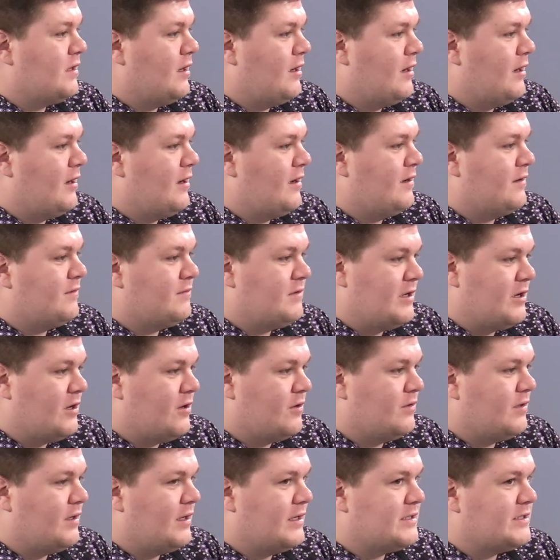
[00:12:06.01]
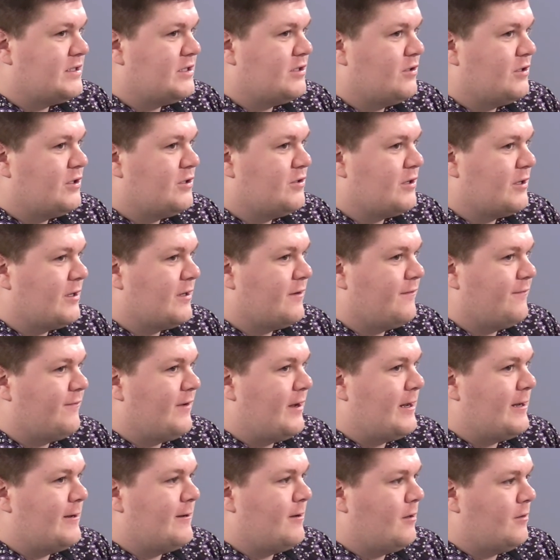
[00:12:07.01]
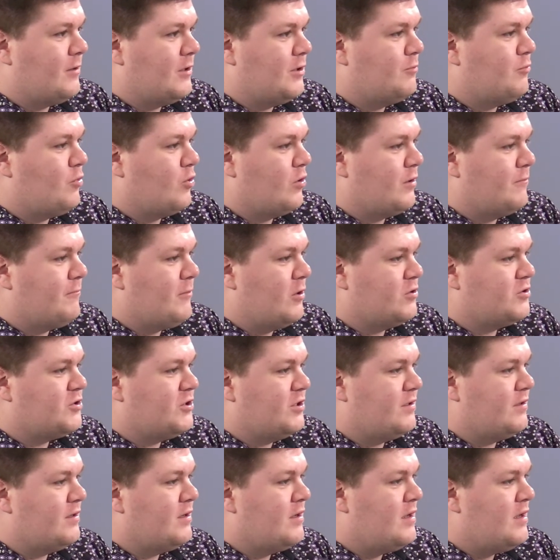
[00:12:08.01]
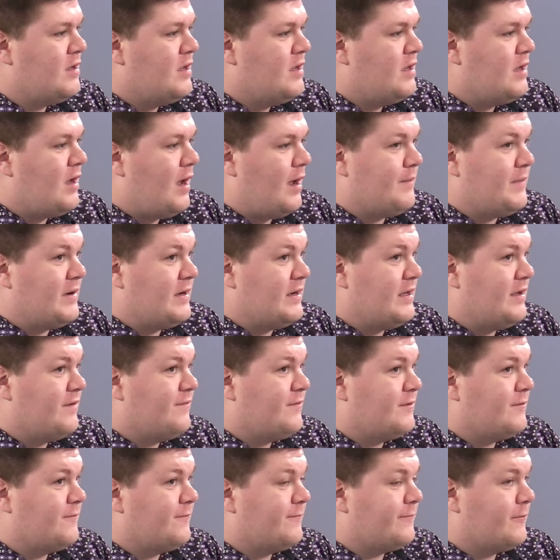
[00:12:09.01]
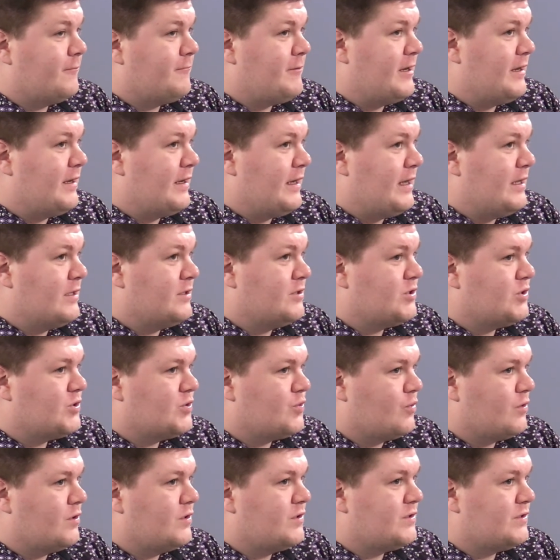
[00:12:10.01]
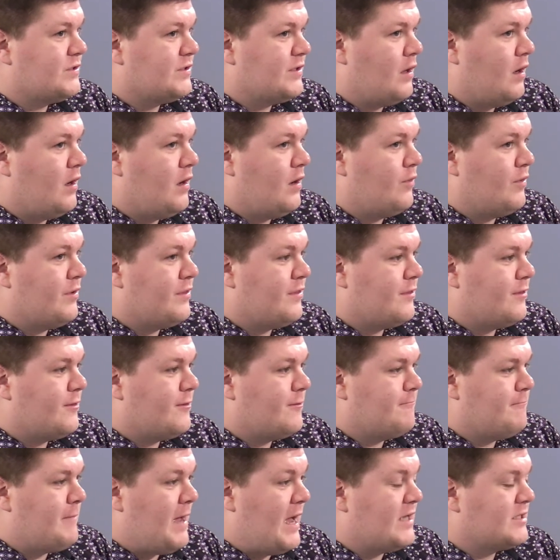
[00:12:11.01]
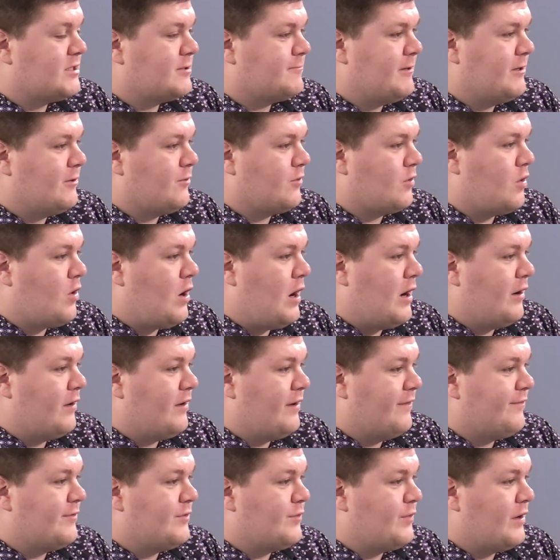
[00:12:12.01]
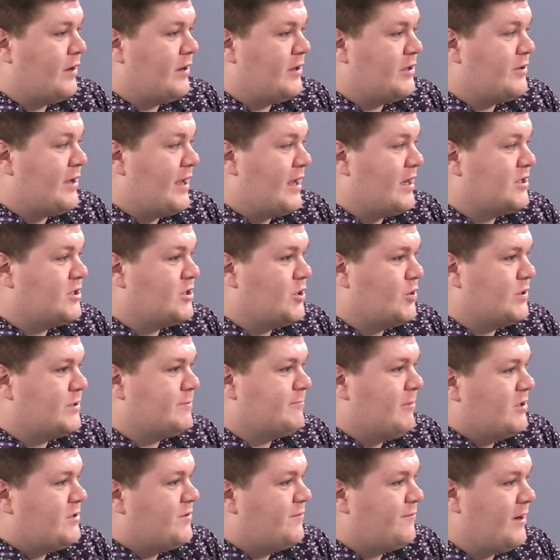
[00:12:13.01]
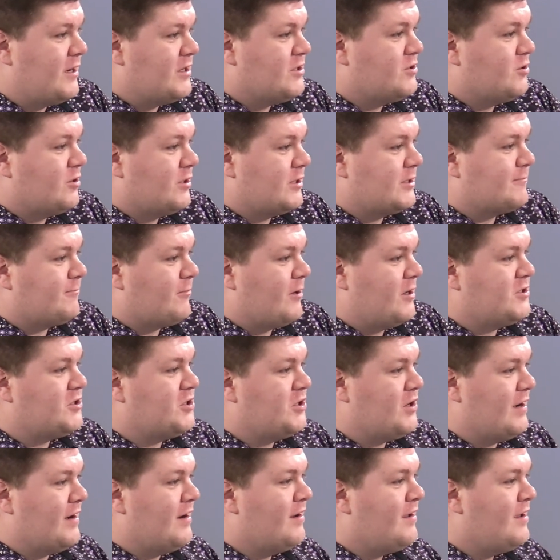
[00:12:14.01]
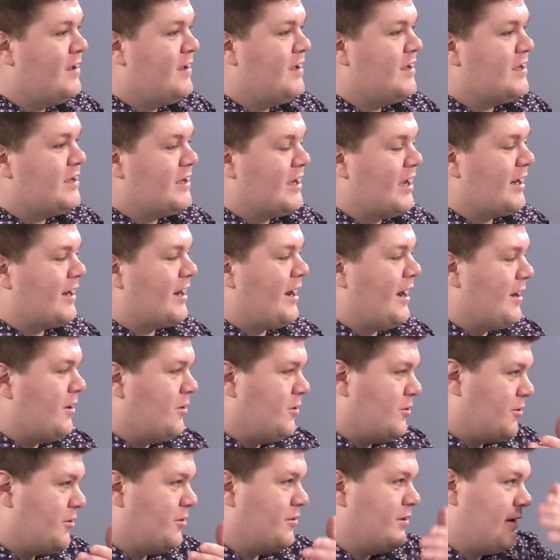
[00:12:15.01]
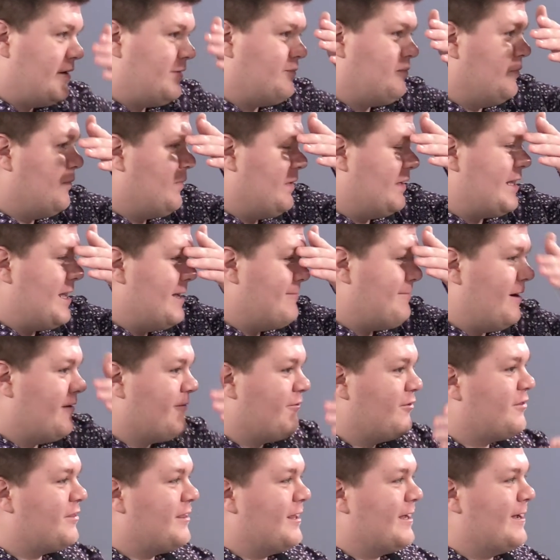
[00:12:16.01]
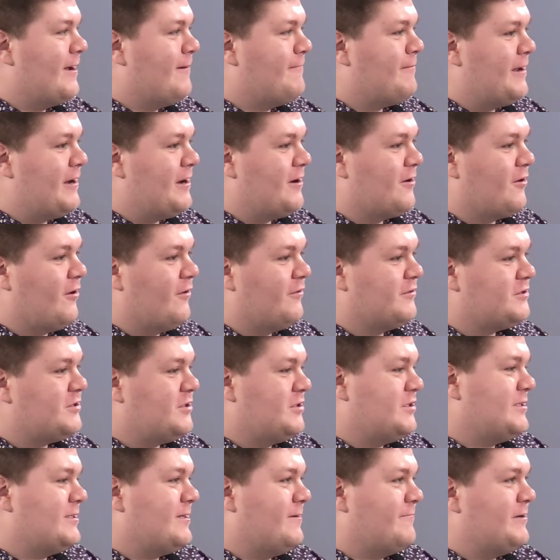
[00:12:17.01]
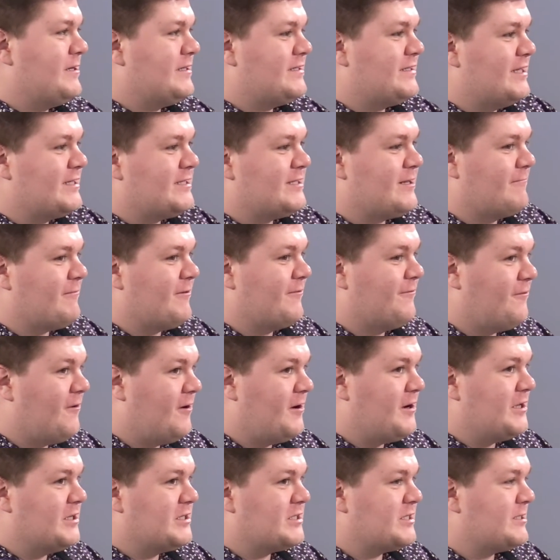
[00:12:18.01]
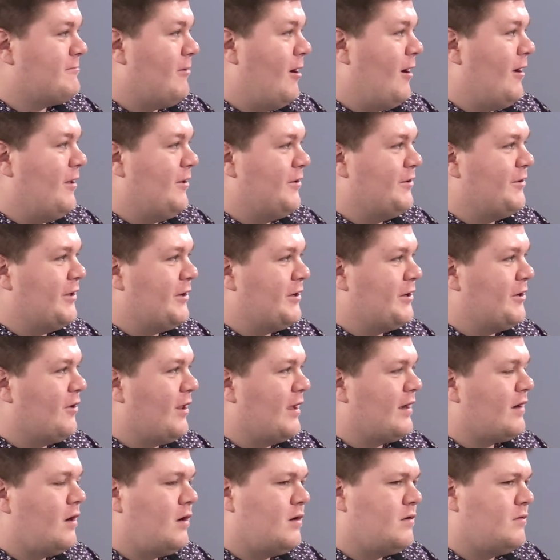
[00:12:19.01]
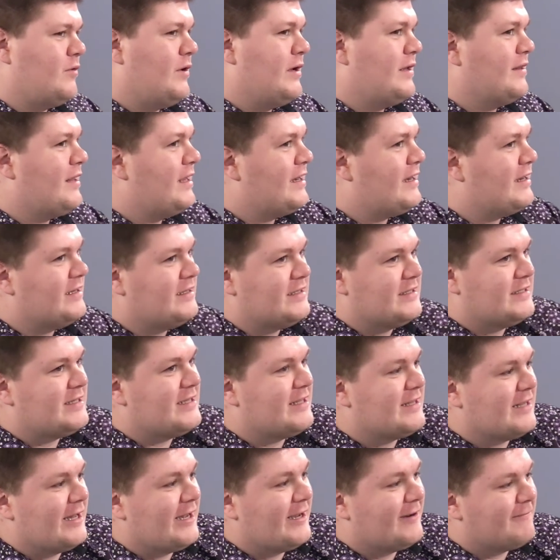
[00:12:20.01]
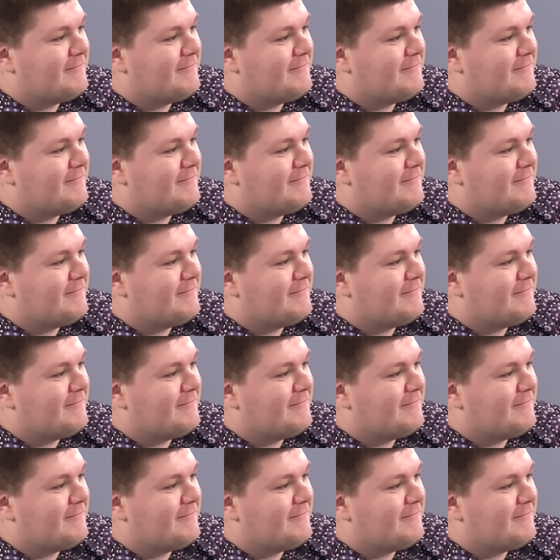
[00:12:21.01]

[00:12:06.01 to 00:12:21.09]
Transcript: You know, it's still, you can convey a little more emotion. I mean, even for being in stores with masks being required everywhere, you can't show as much facial expression. You got to kind of learn to keep everything up here. All of a sudden, somebody says something funny, you smile, and then you're like, oh, wait, they didn't see that.